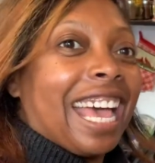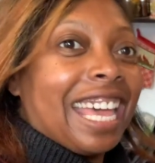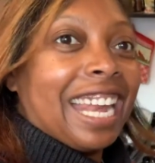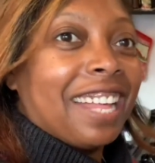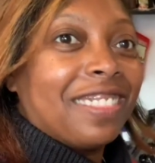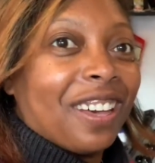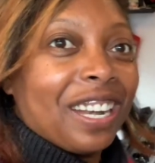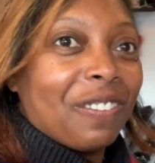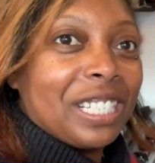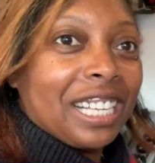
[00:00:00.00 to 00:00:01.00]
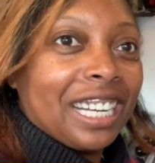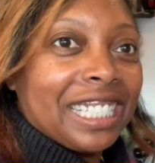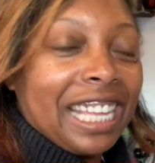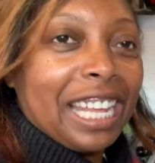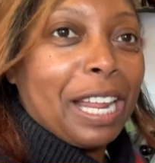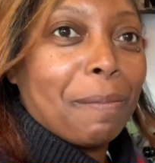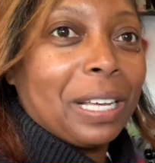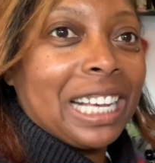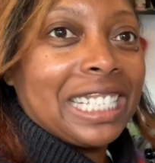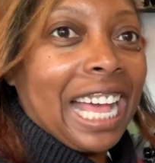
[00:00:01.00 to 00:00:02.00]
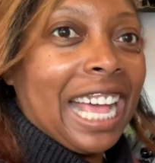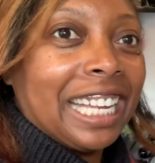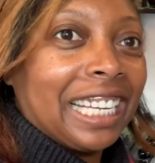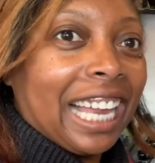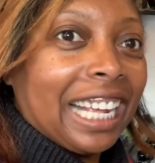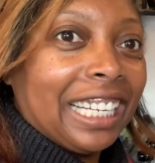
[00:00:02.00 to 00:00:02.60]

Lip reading: and I thought it wasn't gonna stand up because I had to like